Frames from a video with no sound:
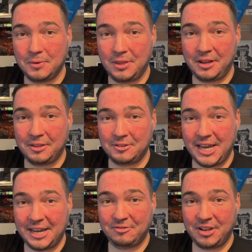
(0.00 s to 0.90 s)
with another
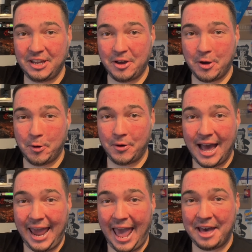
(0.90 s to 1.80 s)
tech video. I
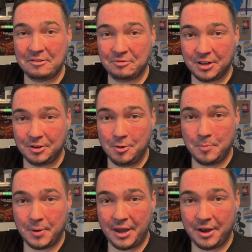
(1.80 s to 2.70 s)
have a new
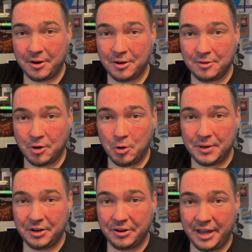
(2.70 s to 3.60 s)
pair of
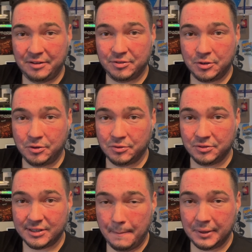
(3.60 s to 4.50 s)
open-ear
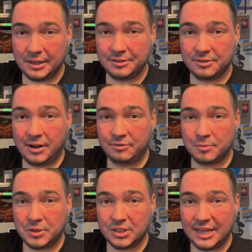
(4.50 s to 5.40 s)
headphones, but these are not from
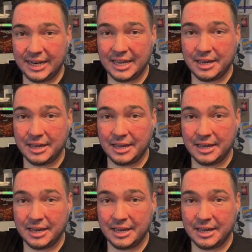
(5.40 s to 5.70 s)
just any